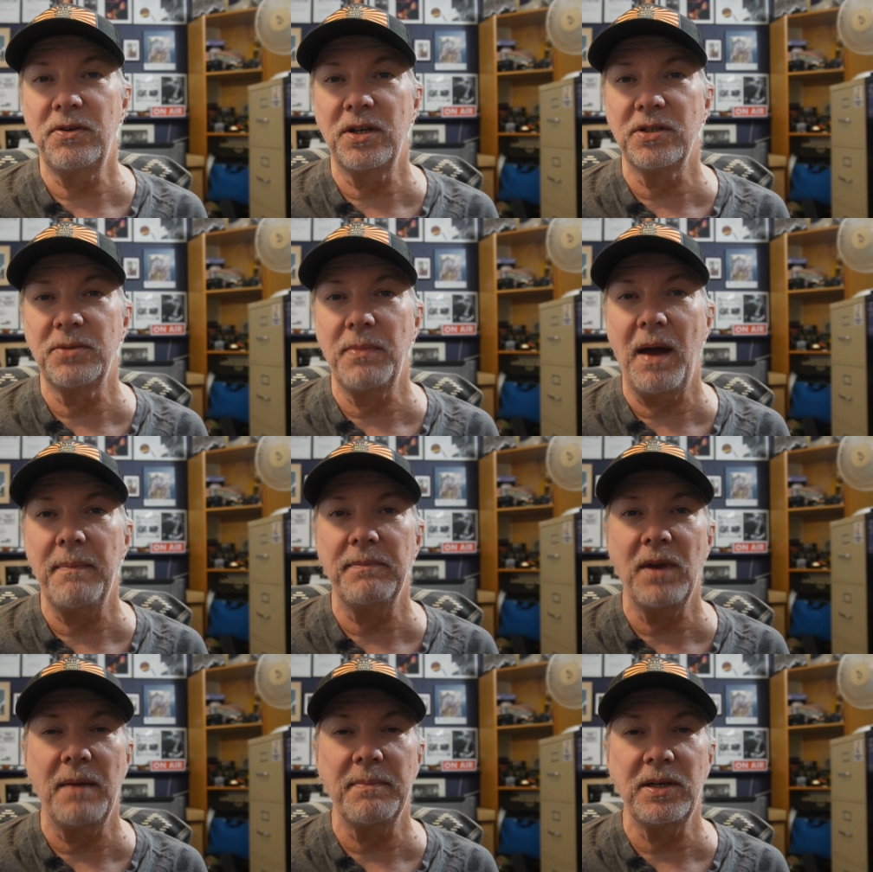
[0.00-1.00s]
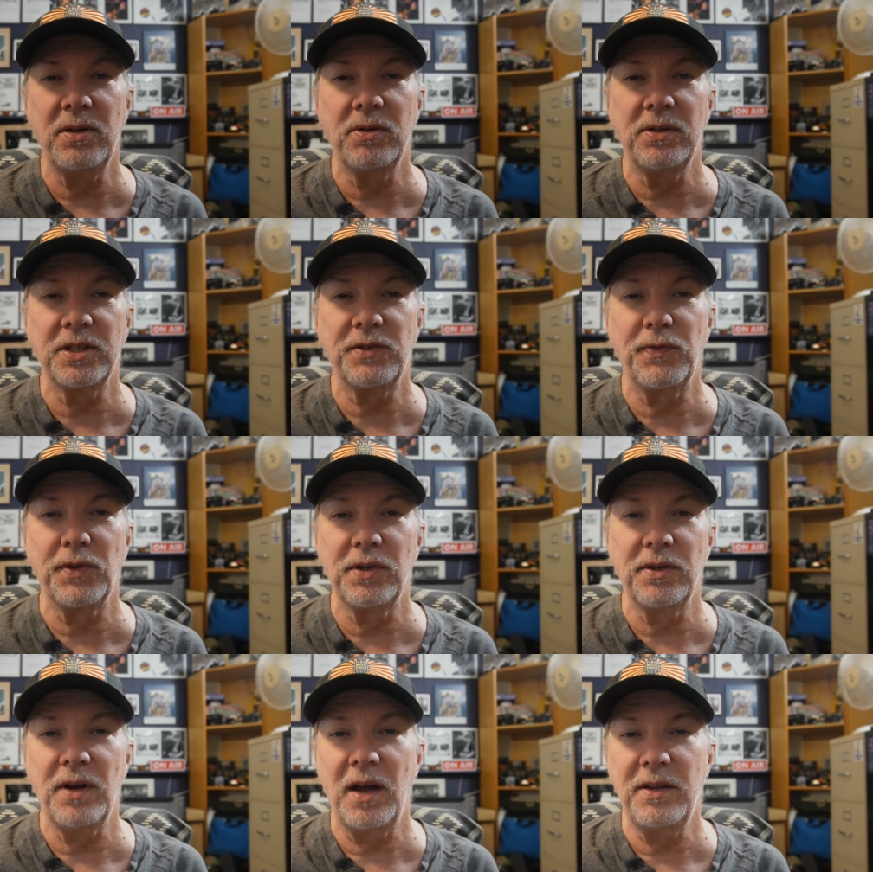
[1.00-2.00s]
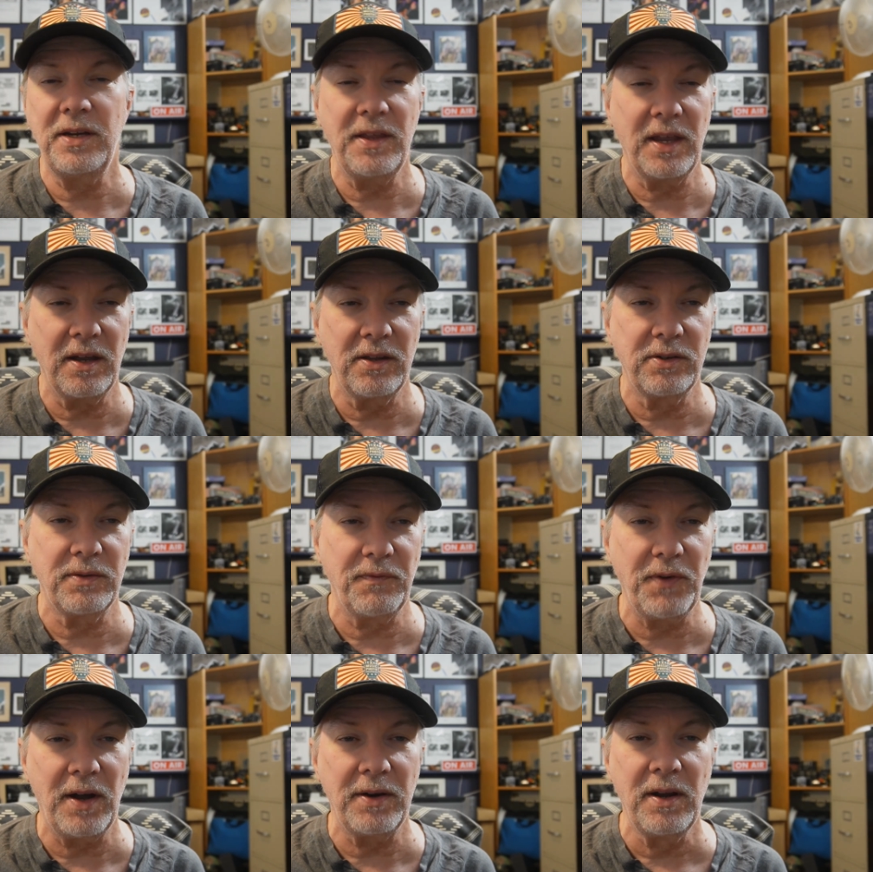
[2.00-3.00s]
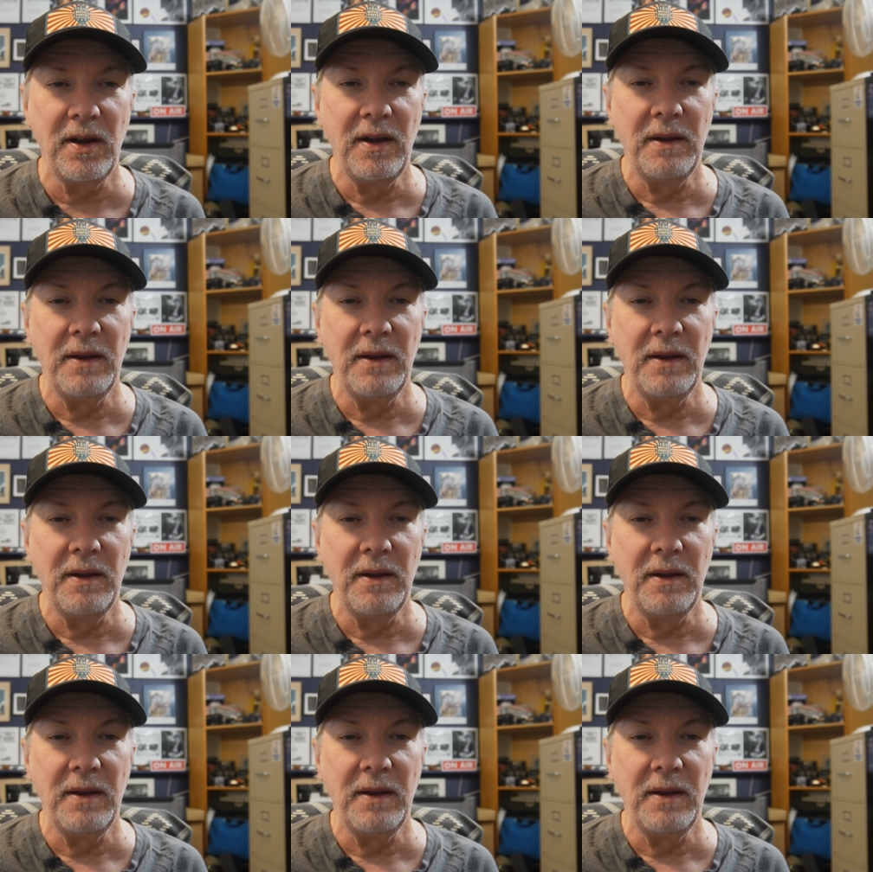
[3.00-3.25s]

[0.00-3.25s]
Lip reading: because you might not be doing this for anything other than fun.